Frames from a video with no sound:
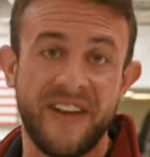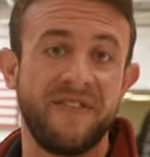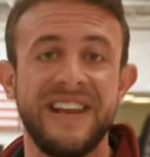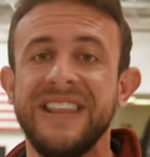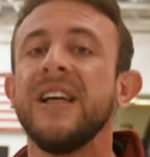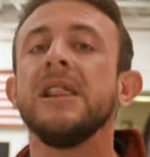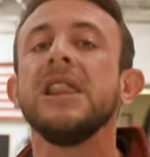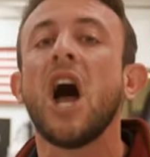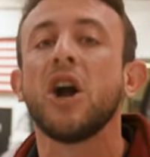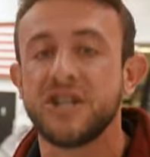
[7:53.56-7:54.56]
50, the
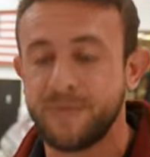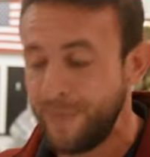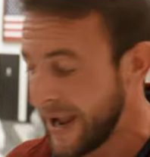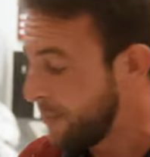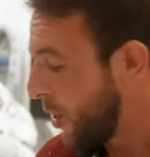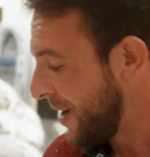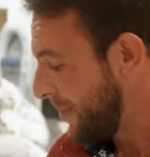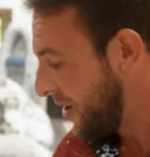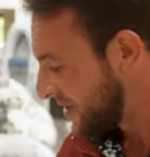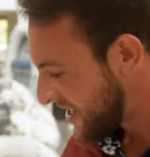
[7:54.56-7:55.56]
large big boy
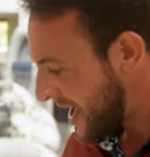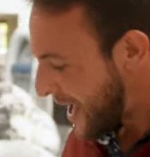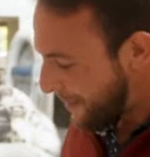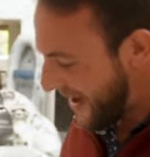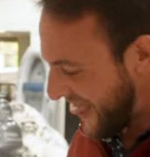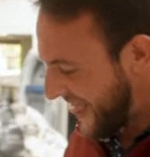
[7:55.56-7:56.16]
boats. But